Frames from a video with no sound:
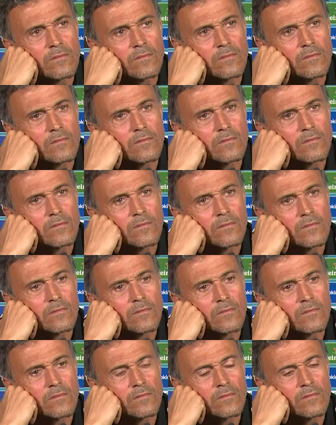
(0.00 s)
To be honest,
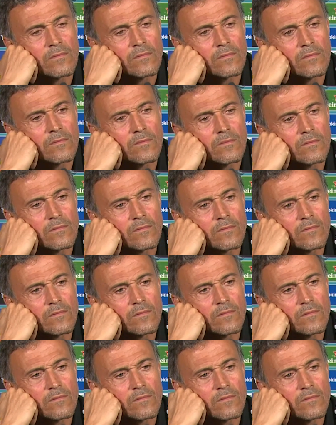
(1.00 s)
that's not the
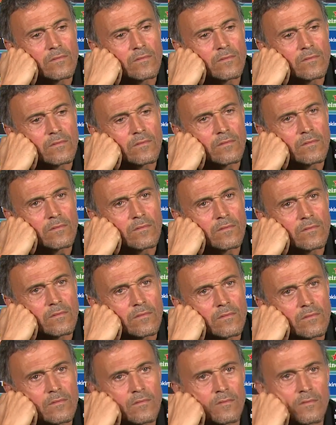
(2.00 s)
image we had of you
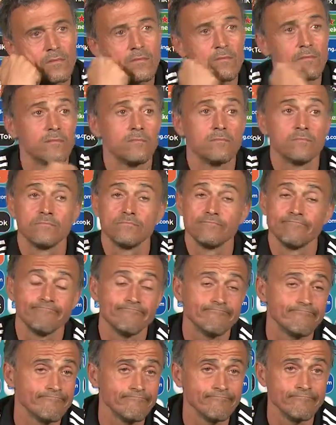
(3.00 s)
when you were the Barcelona
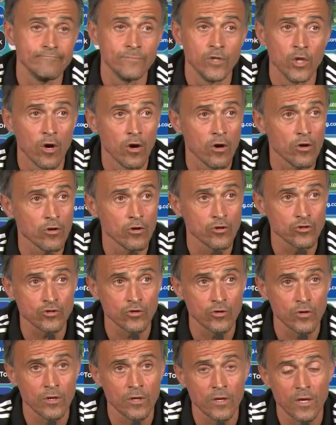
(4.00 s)
coach. Do
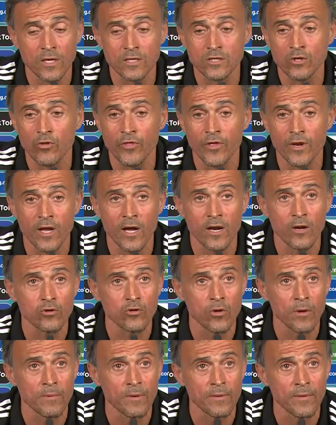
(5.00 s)
you feel you have a greater
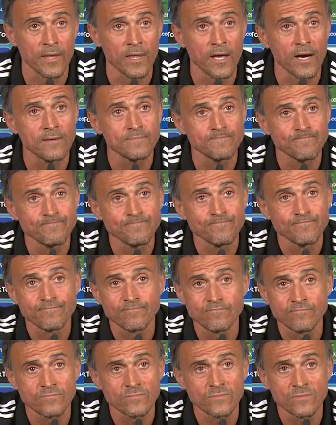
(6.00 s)
affinity with the players
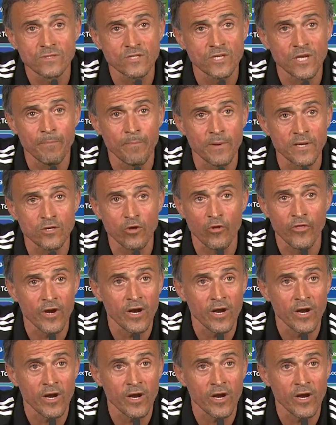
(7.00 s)
here with Spain?